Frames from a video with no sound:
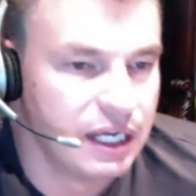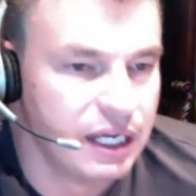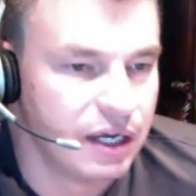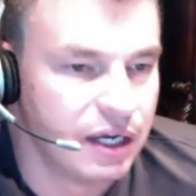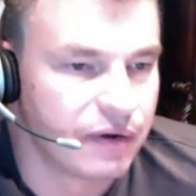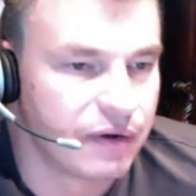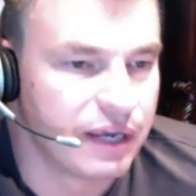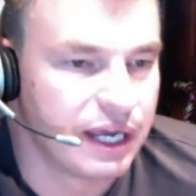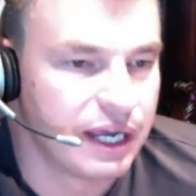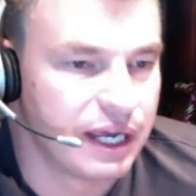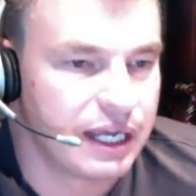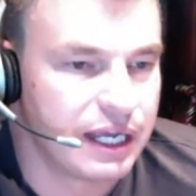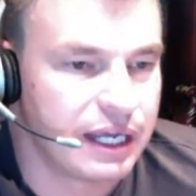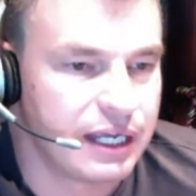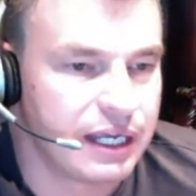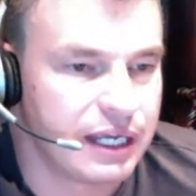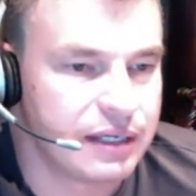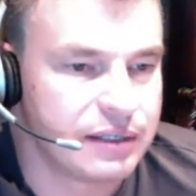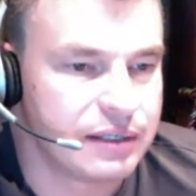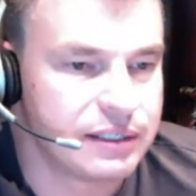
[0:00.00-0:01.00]

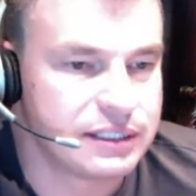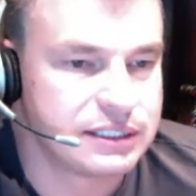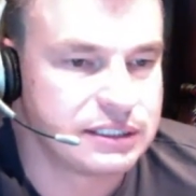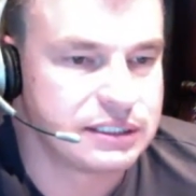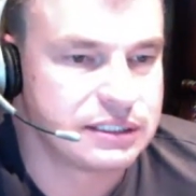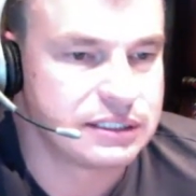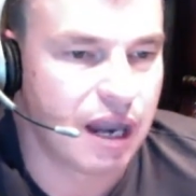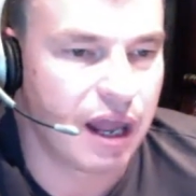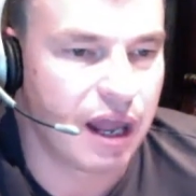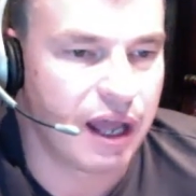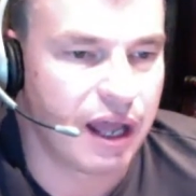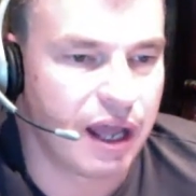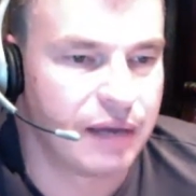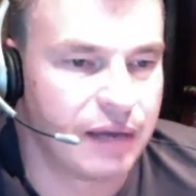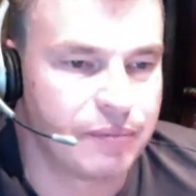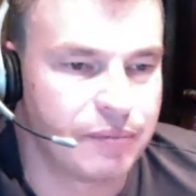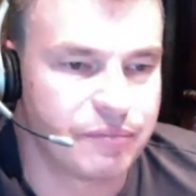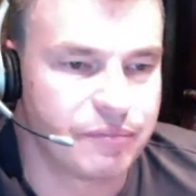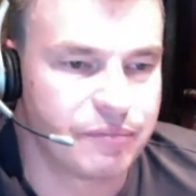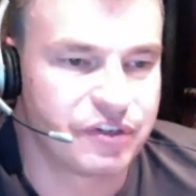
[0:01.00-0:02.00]
Okay,
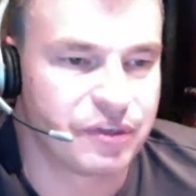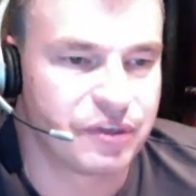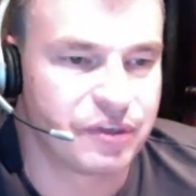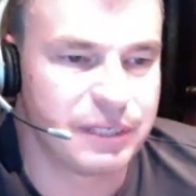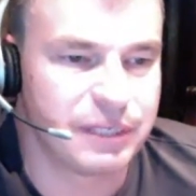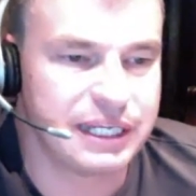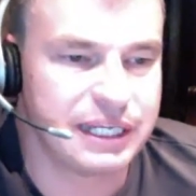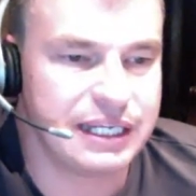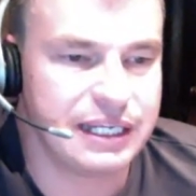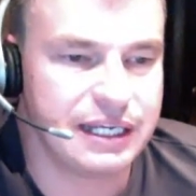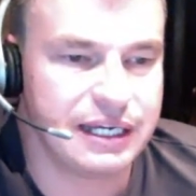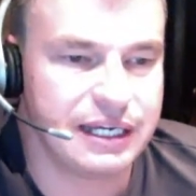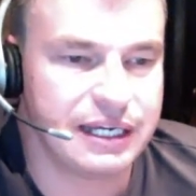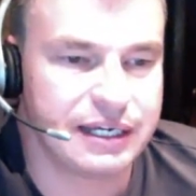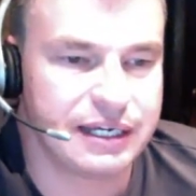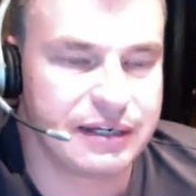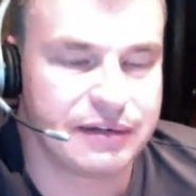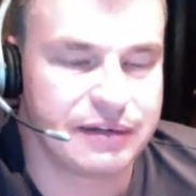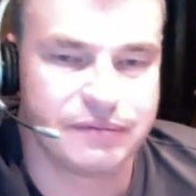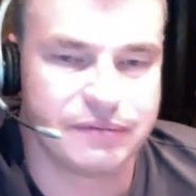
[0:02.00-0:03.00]
to me,
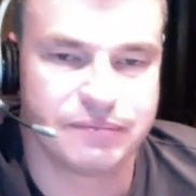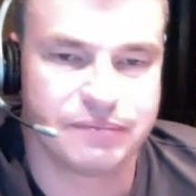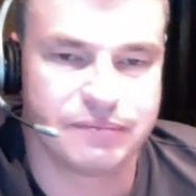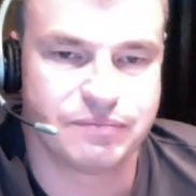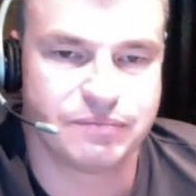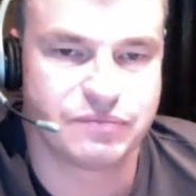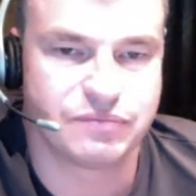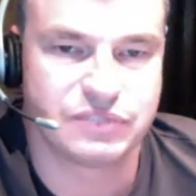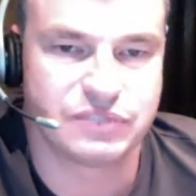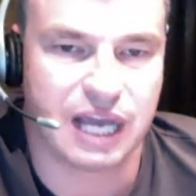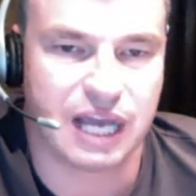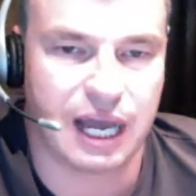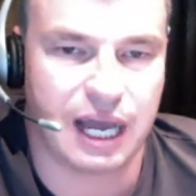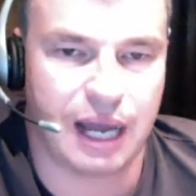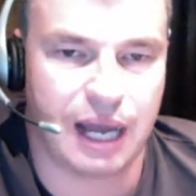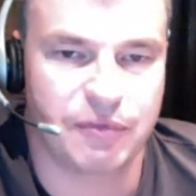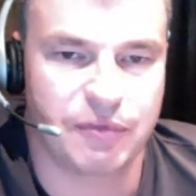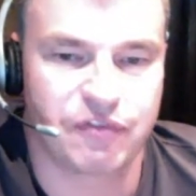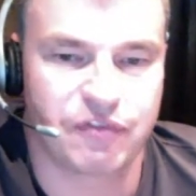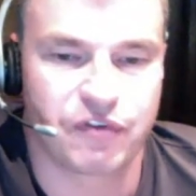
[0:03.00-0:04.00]

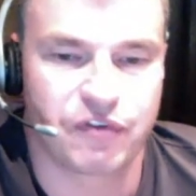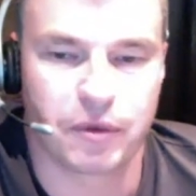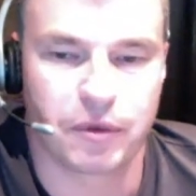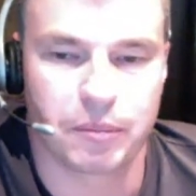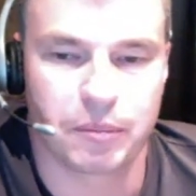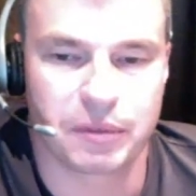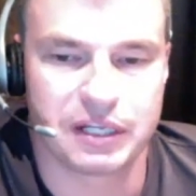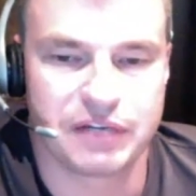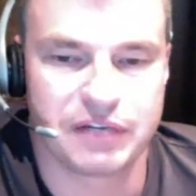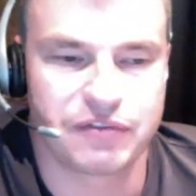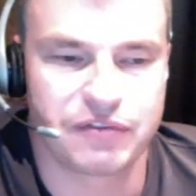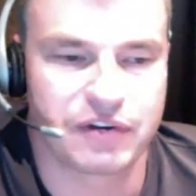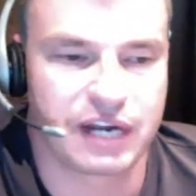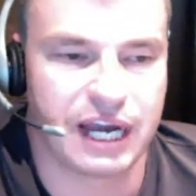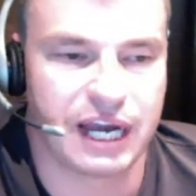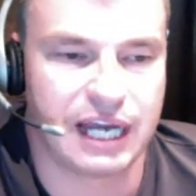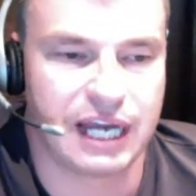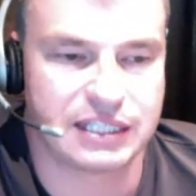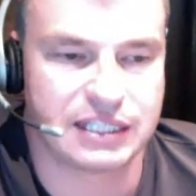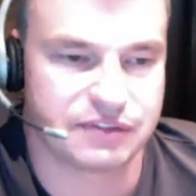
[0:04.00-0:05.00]
I'm a firm believer,
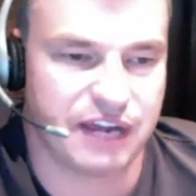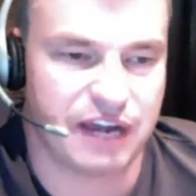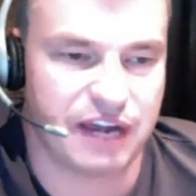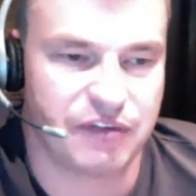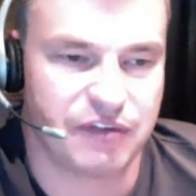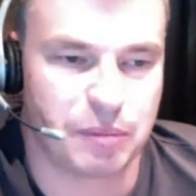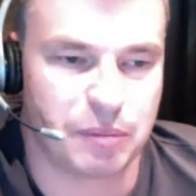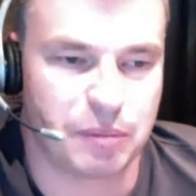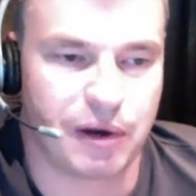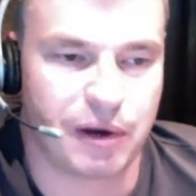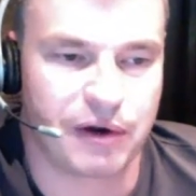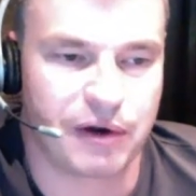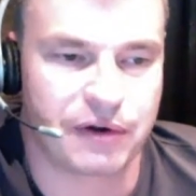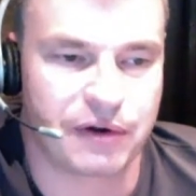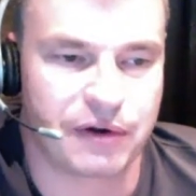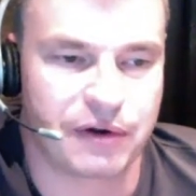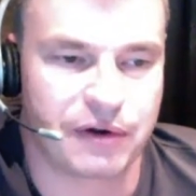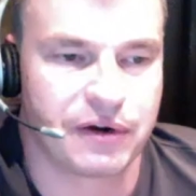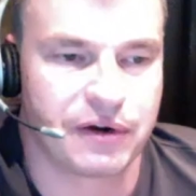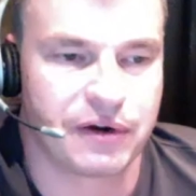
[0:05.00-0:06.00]
guys, of having a
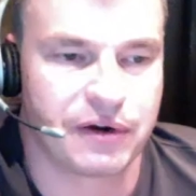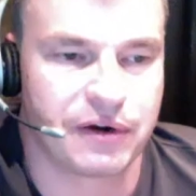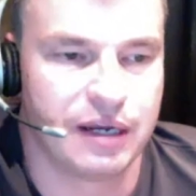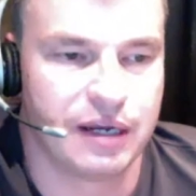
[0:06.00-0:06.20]
partner.